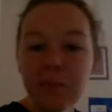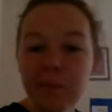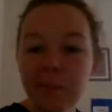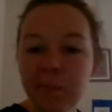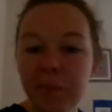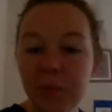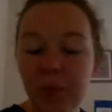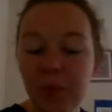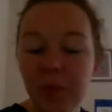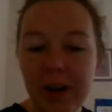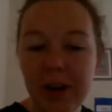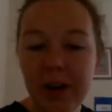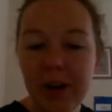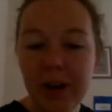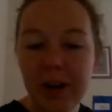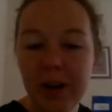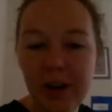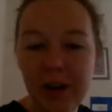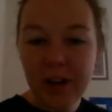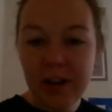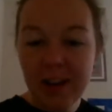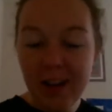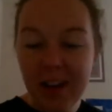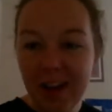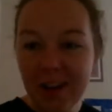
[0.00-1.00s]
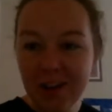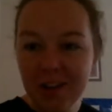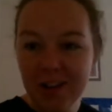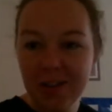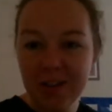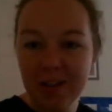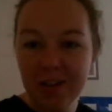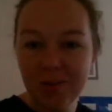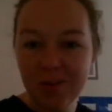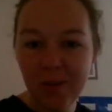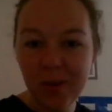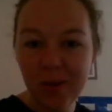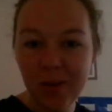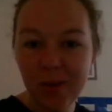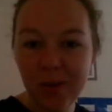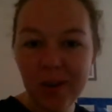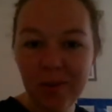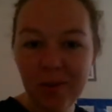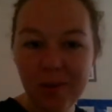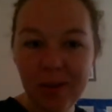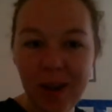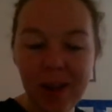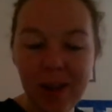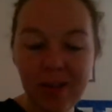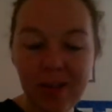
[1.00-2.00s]
Ready? I want you to catch this word
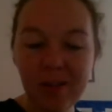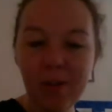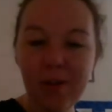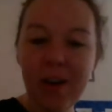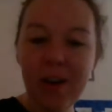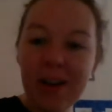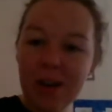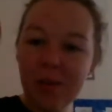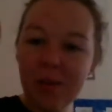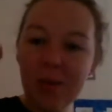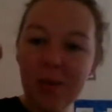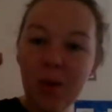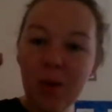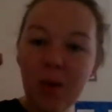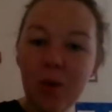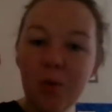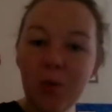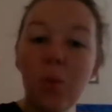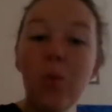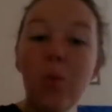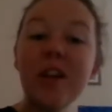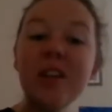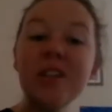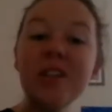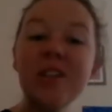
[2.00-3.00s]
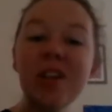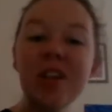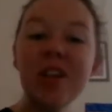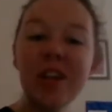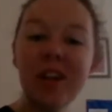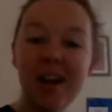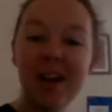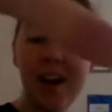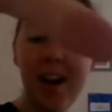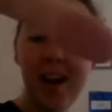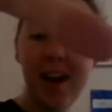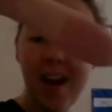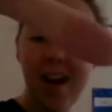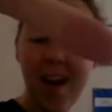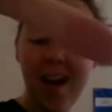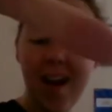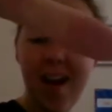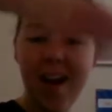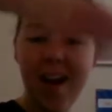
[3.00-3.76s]
when I throw it at you. Winter.